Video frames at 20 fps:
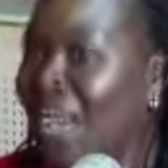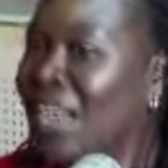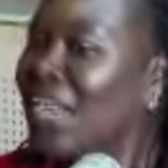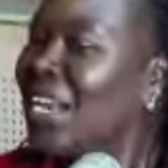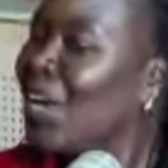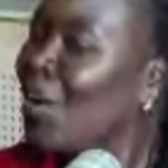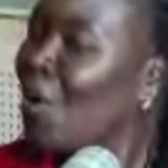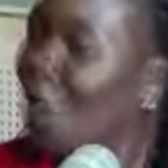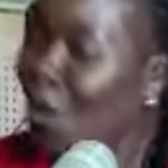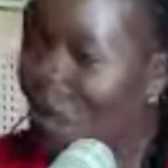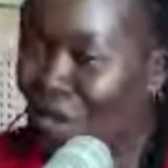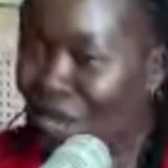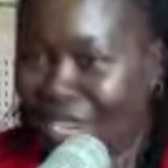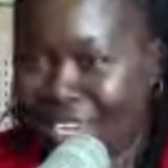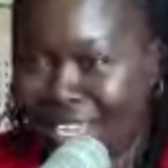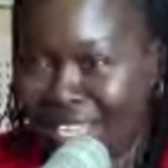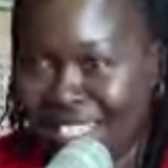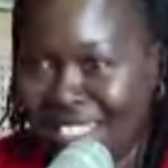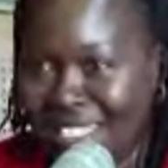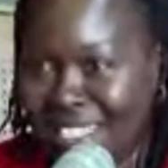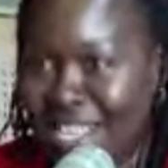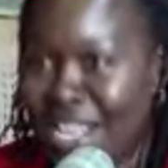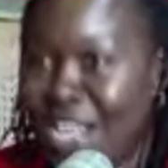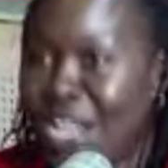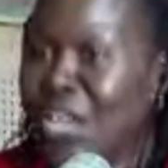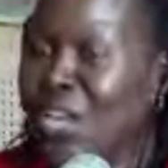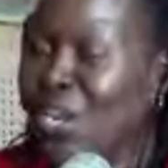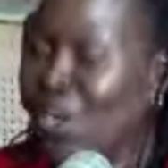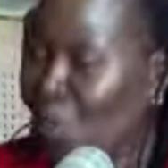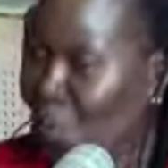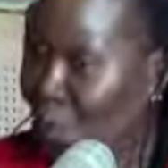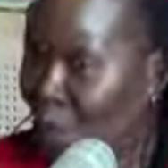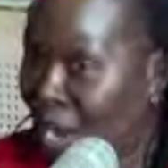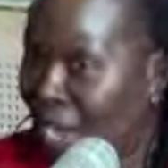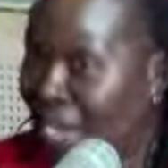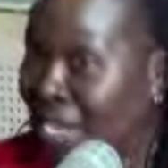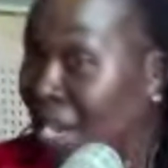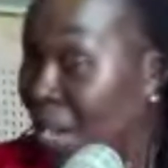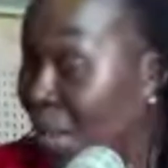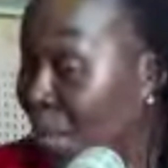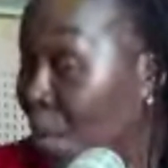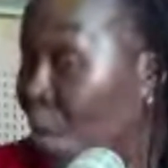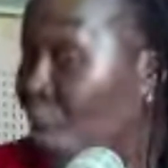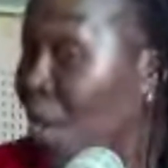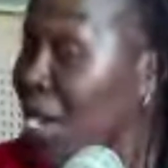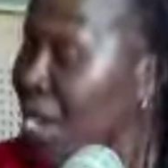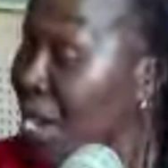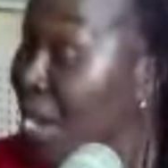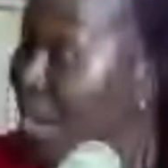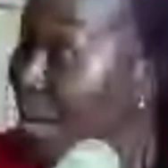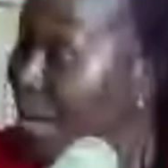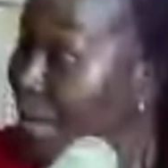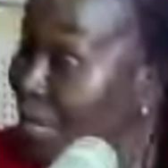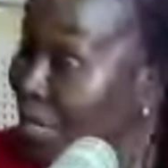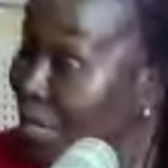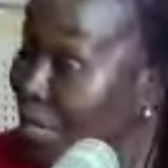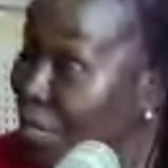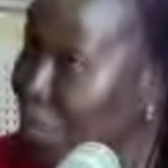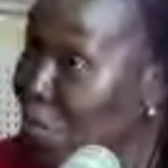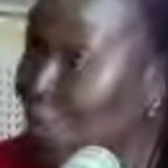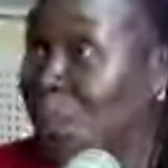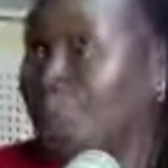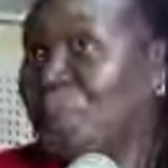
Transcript: recognize, reward, number one. Number two,